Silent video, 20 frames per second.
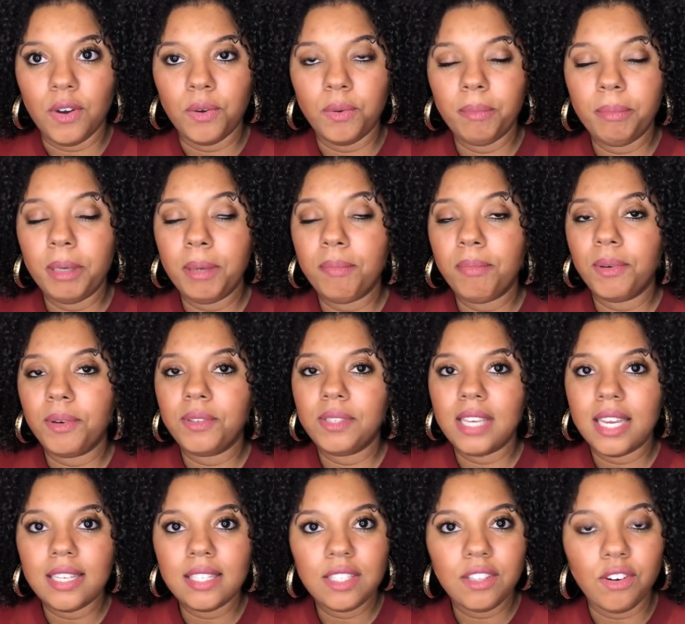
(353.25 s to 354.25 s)
People,
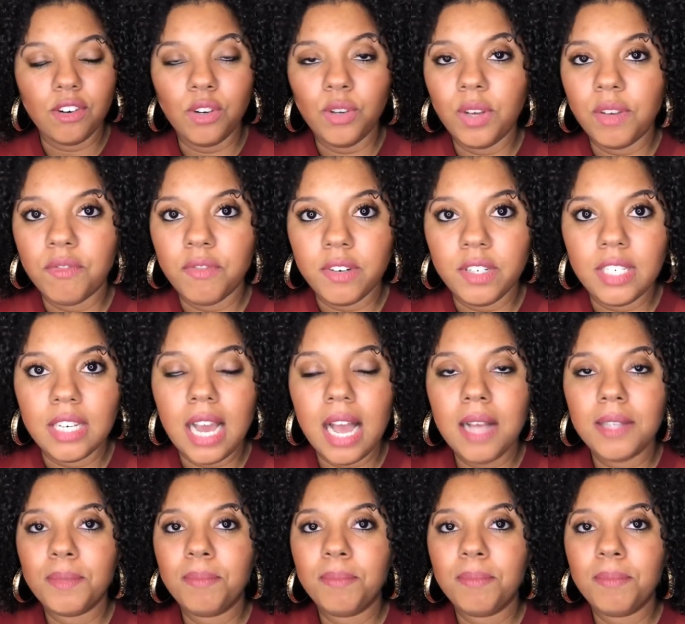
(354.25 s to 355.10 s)
yes, they're looking for jobs,